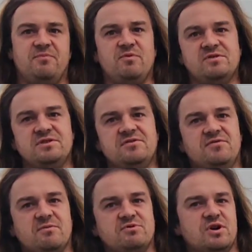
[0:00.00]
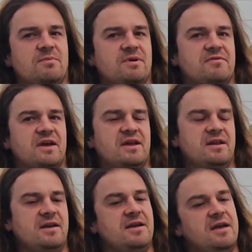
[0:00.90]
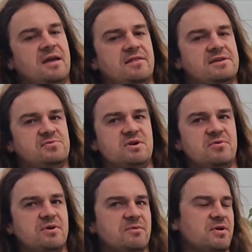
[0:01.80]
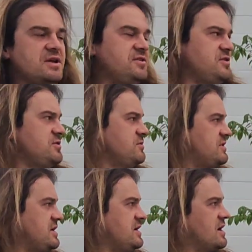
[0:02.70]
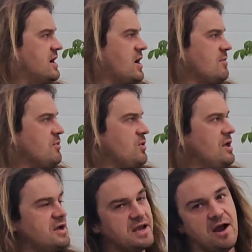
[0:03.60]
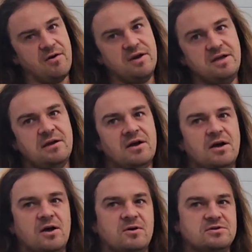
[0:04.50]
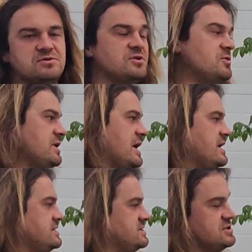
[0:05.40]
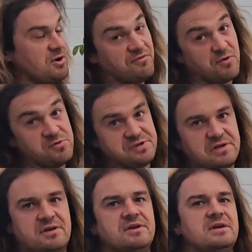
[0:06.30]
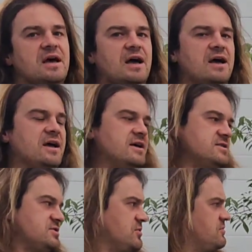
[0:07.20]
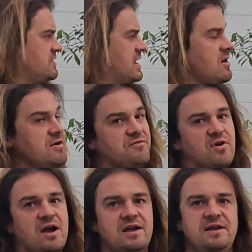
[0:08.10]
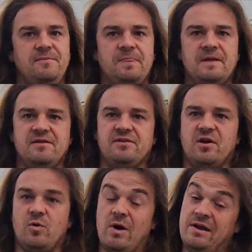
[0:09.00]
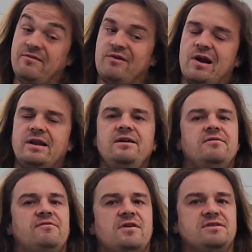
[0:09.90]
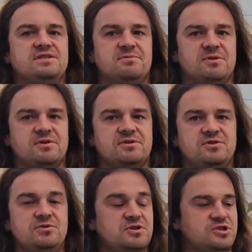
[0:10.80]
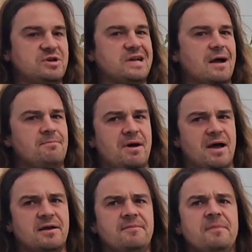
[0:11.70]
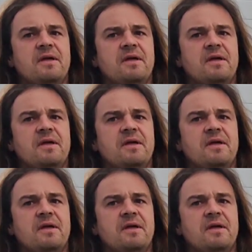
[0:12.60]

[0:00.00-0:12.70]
Wilson from Tropic of Canada, and this week we are bringing you the Carambola Kari, also known as Starfruit. So the Kari variety is a Hawaiian variety, very similar to the Sri Kembangan,